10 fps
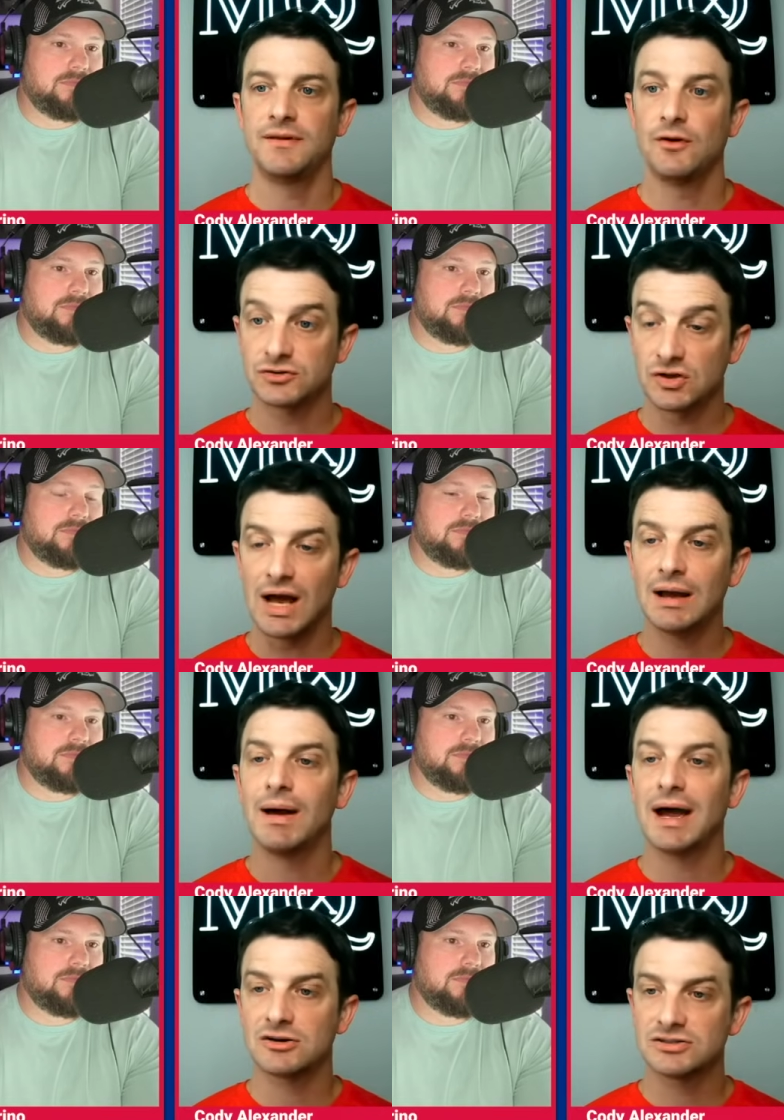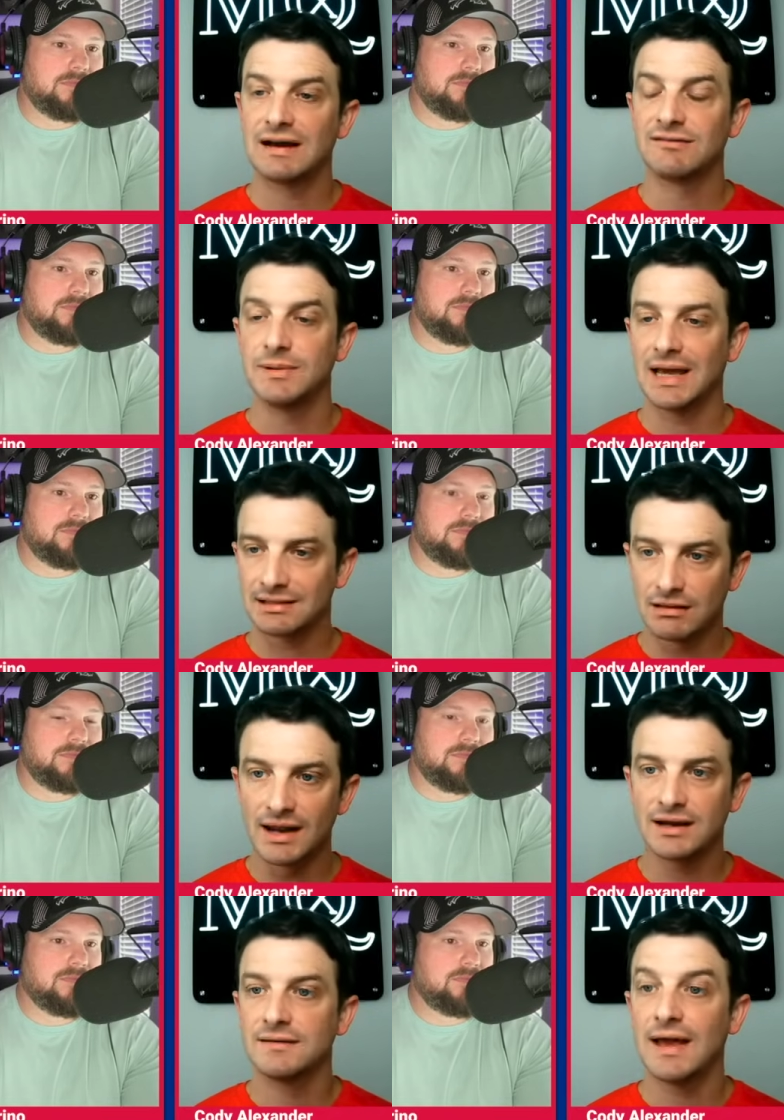Speaker 1: And those linebackers have to be
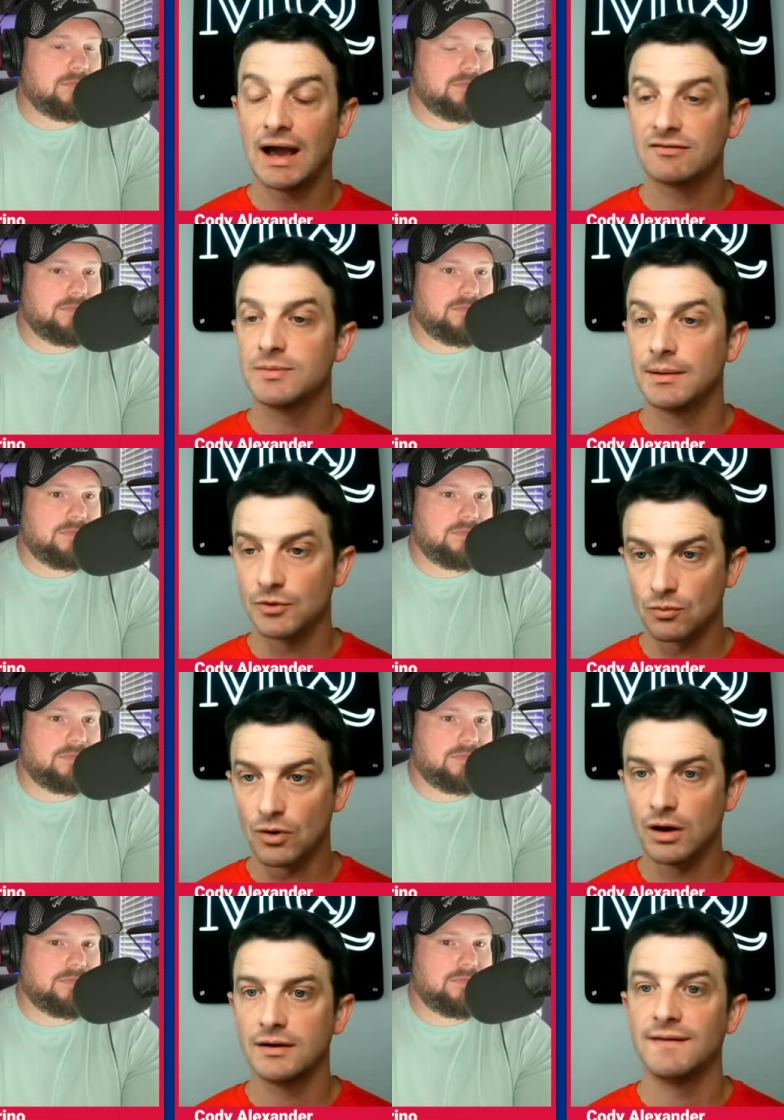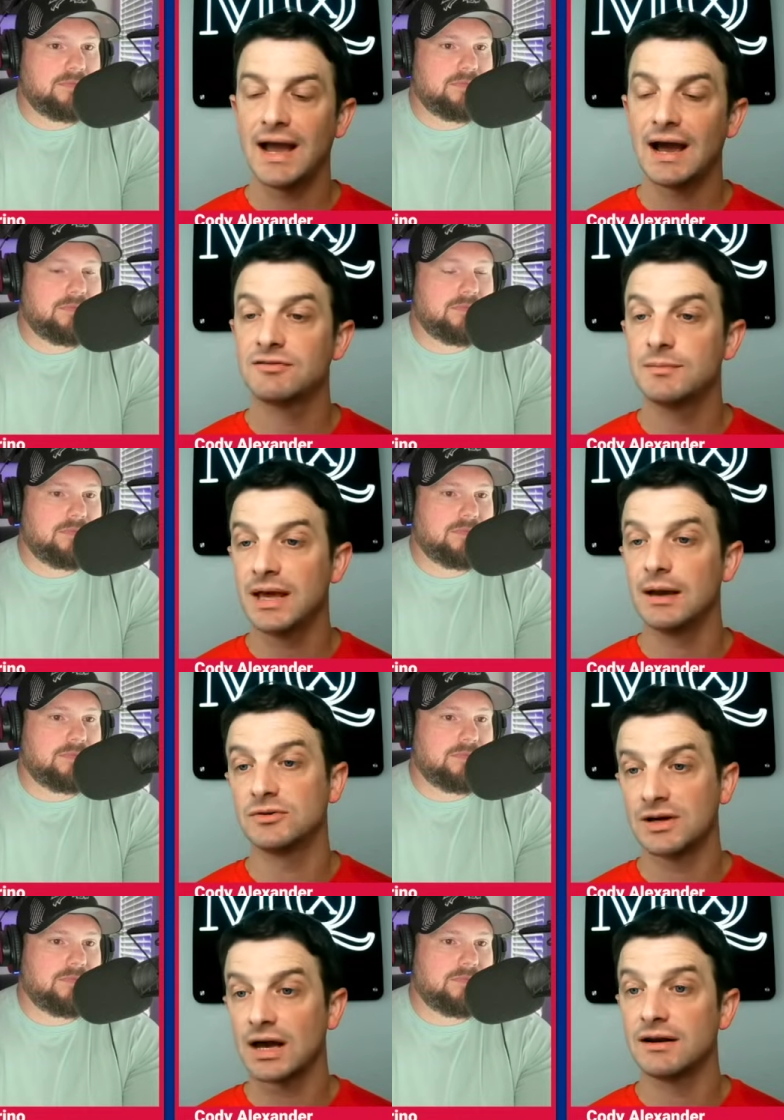athletic and they have to be able to run and they have to be
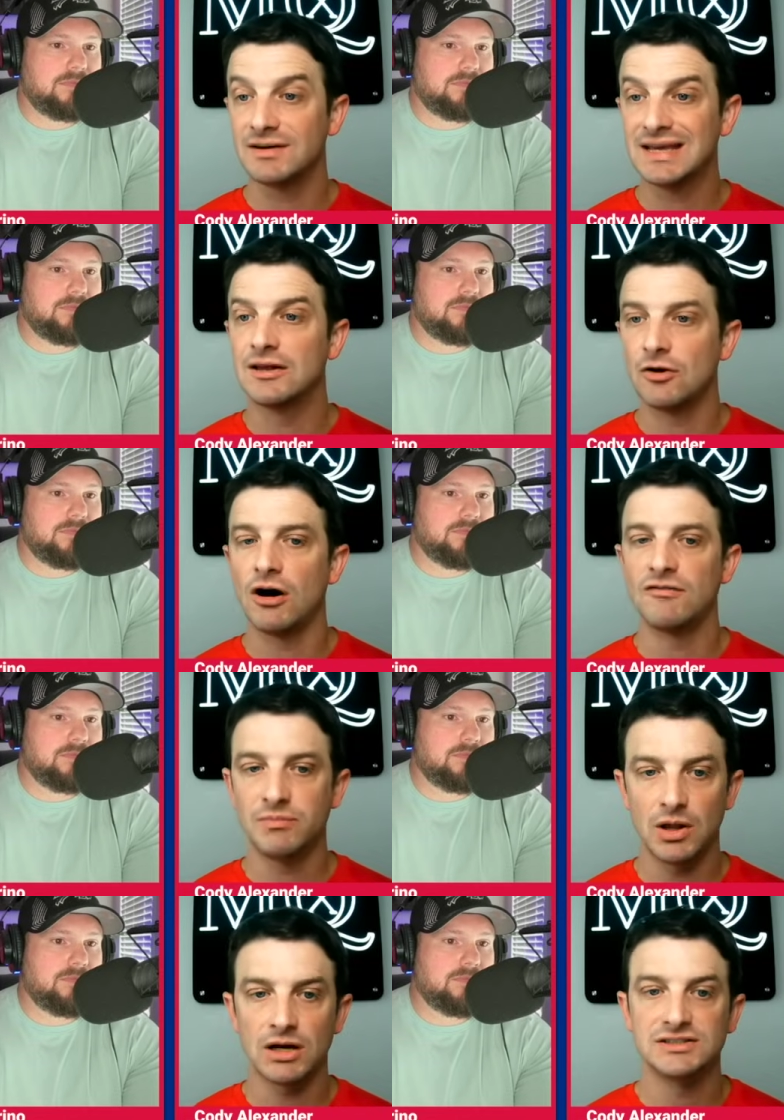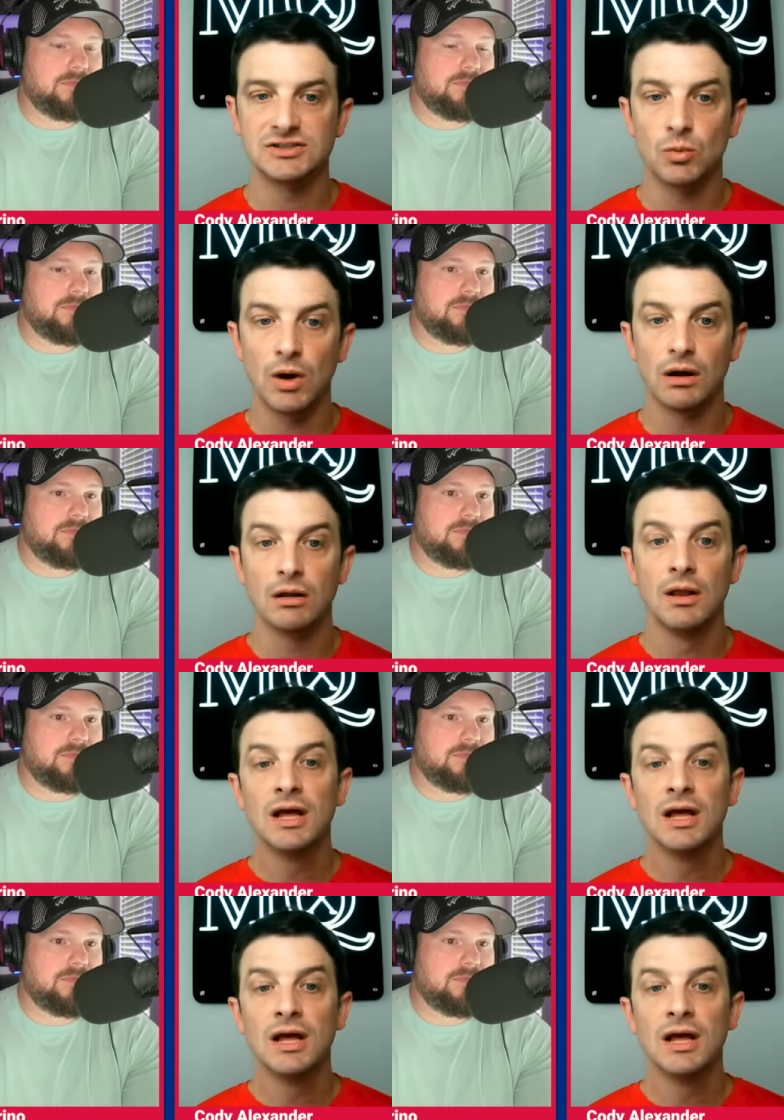able to kind of get off blocks as well.